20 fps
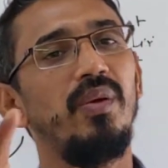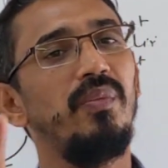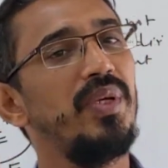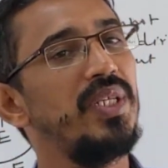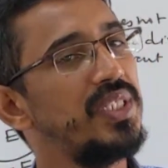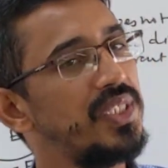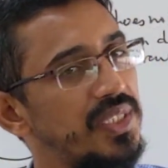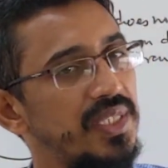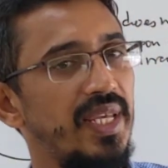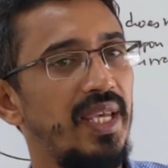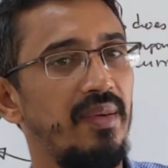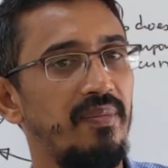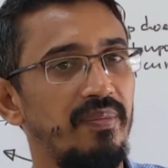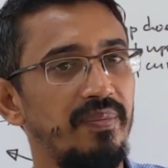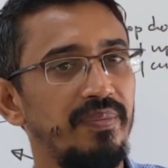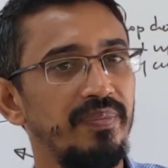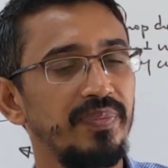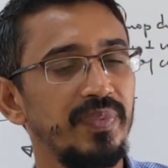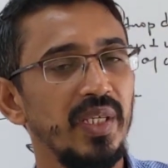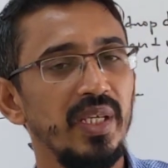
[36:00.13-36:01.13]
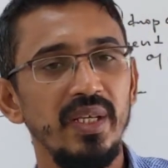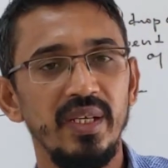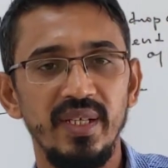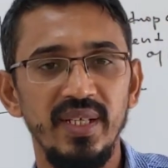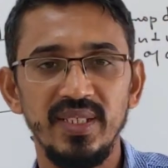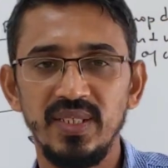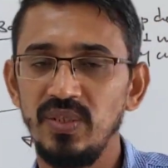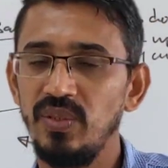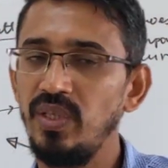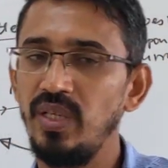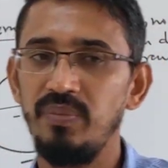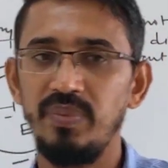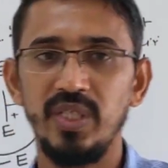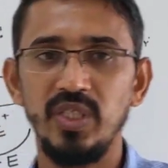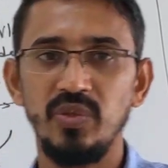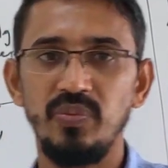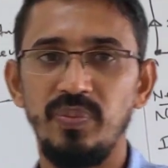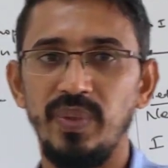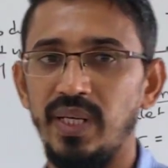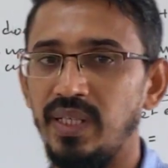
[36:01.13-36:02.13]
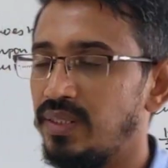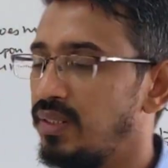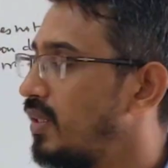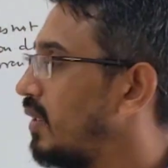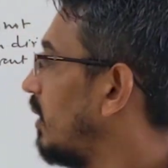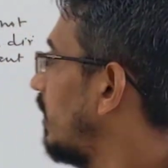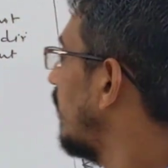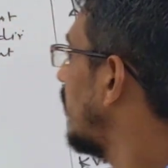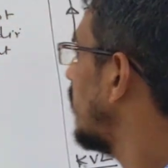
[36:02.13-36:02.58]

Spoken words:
will be same, does not depends path.